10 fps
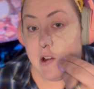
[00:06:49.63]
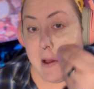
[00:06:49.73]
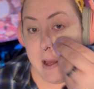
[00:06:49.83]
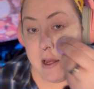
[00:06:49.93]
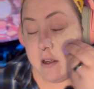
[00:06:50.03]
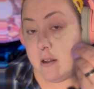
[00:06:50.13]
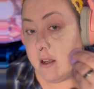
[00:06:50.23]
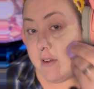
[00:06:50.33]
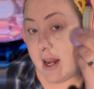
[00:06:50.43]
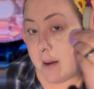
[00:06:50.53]
And
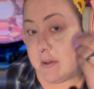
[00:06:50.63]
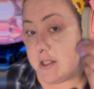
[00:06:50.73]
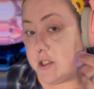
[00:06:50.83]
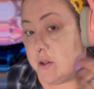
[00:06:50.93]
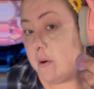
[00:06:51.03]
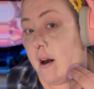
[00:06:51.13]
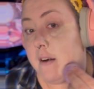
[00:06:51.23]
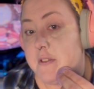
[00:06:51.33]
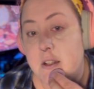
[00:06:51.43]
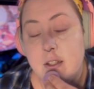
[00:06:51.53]
if it happens too
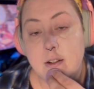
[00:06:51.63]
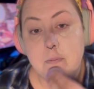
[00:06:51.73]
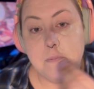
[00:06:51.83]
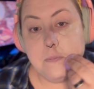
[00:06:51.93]
often,